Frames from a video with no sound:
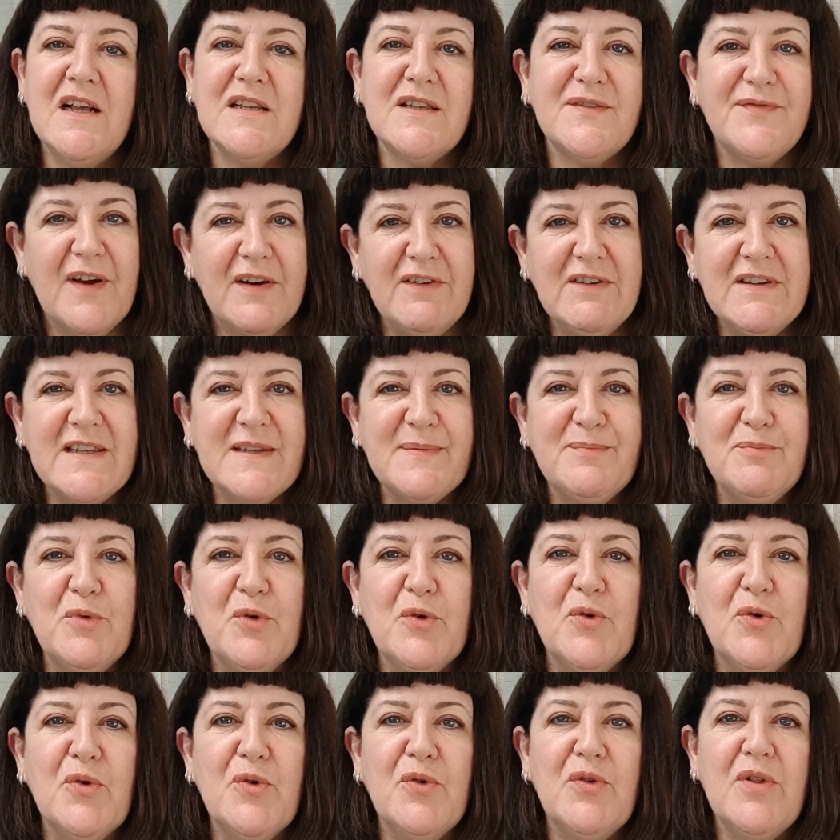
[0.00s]
it's very
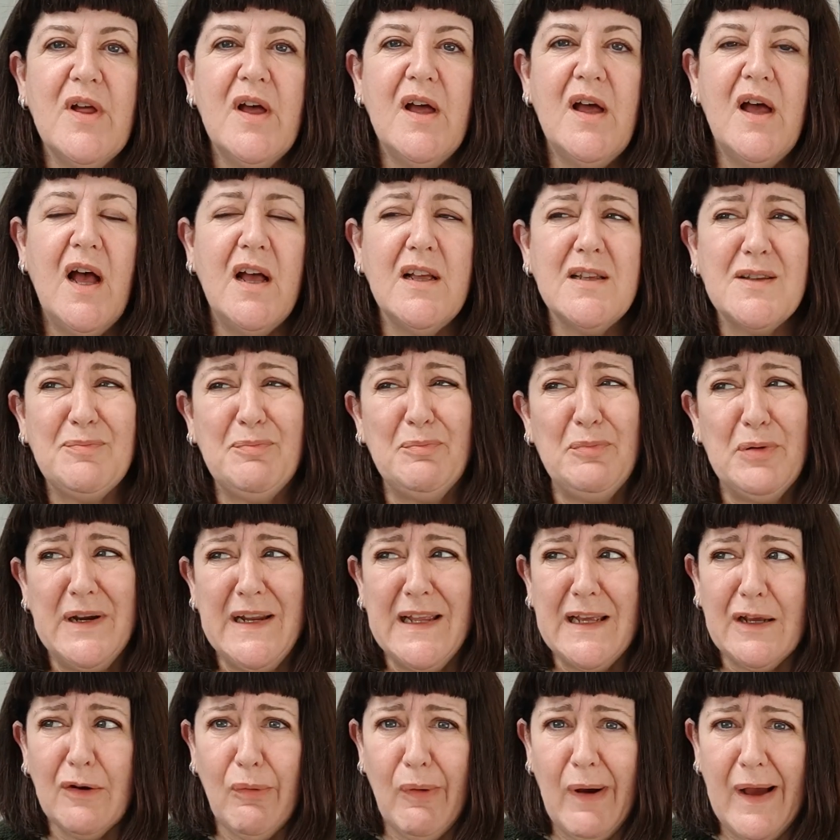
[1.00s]
small, it's
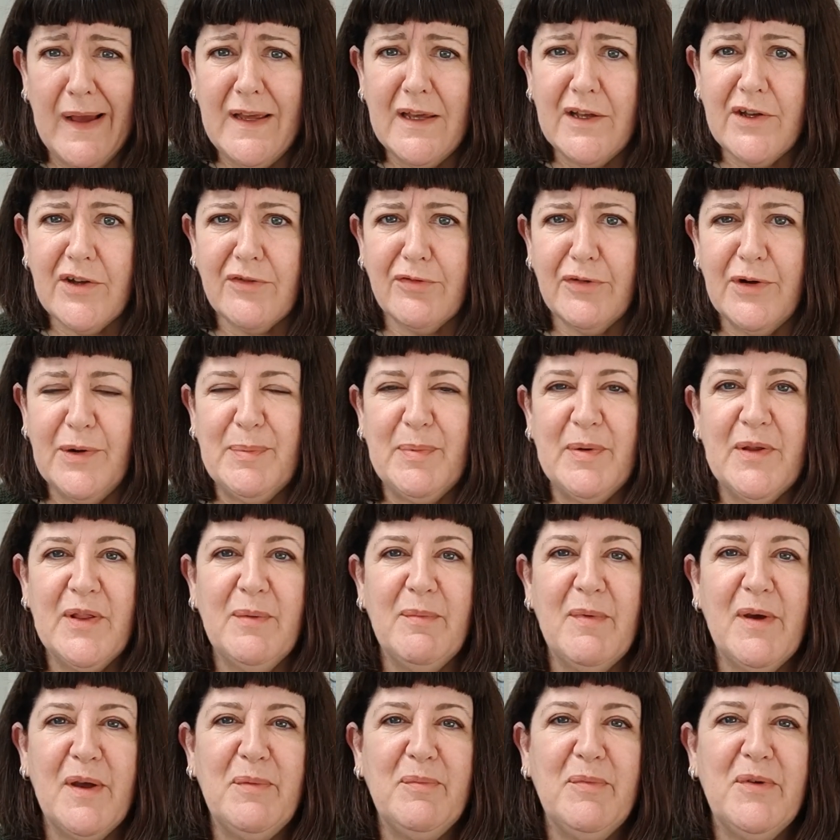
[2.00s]
pretty quiet group at
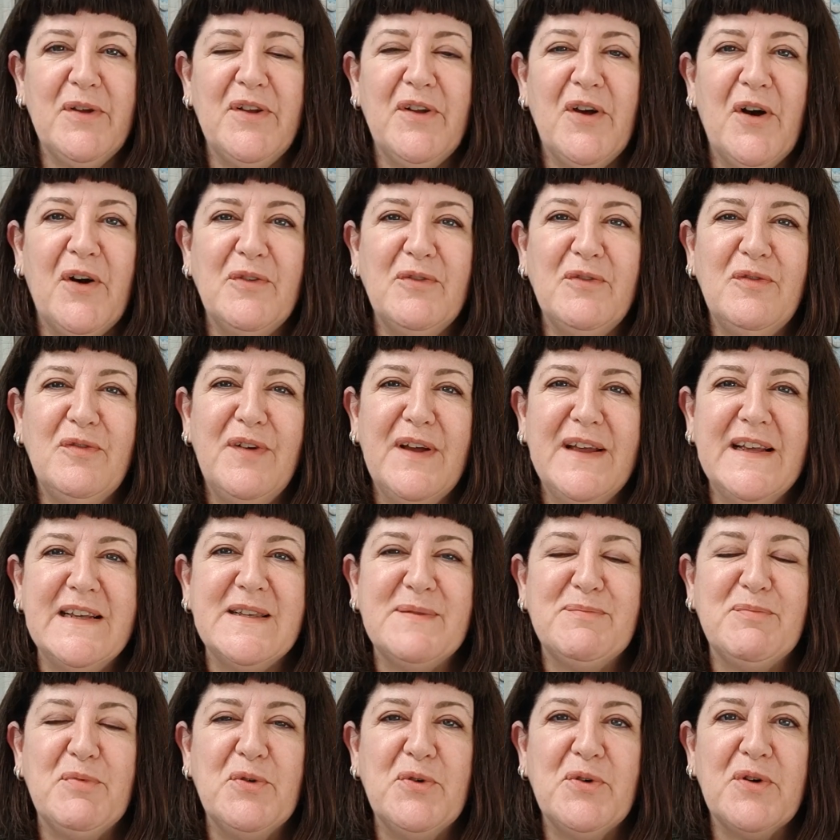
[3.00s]
the moment on
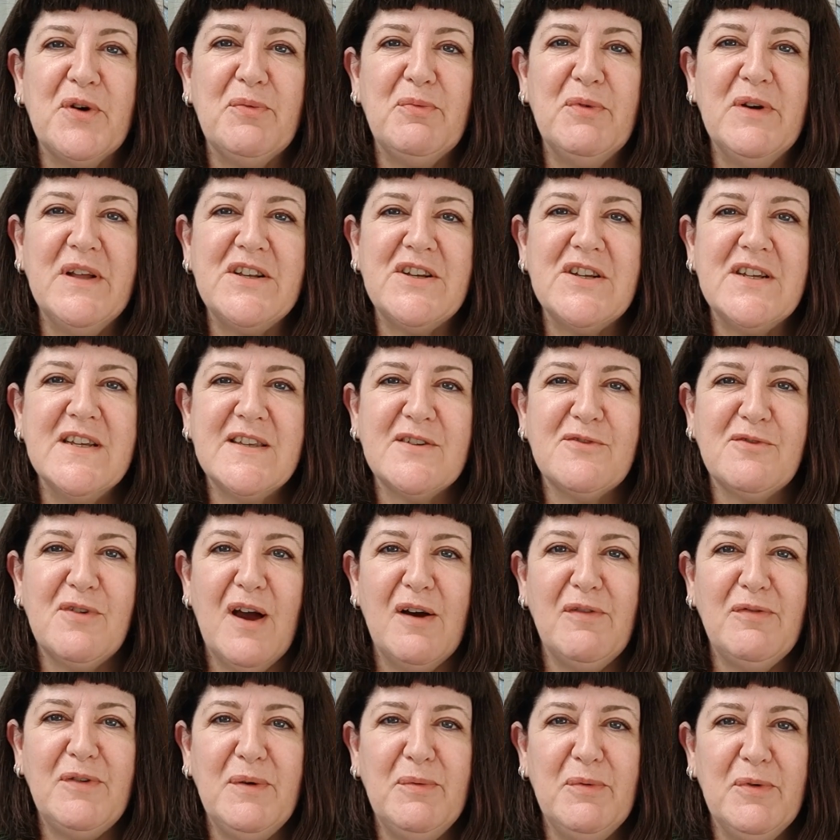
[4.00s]
Facebook, which is
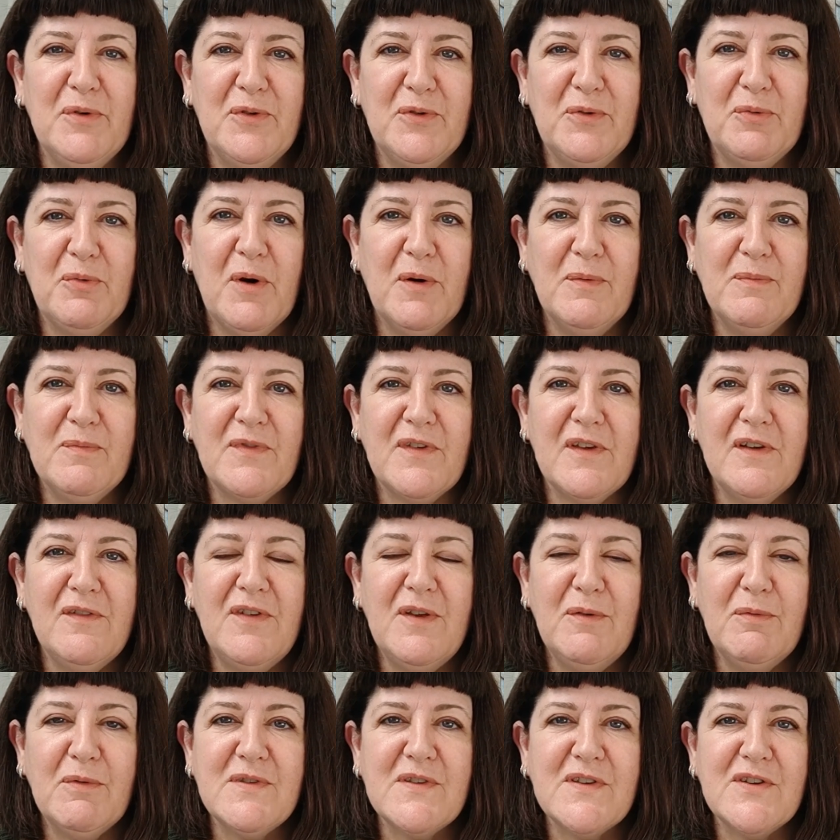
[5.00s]
Crafty World One. So
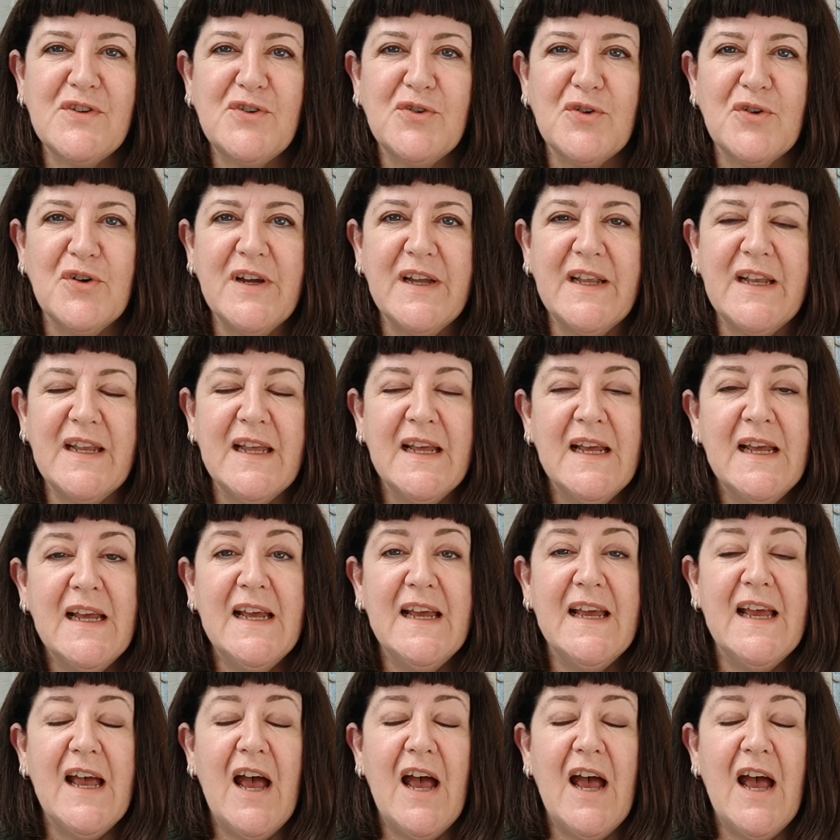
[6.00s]
if you want to join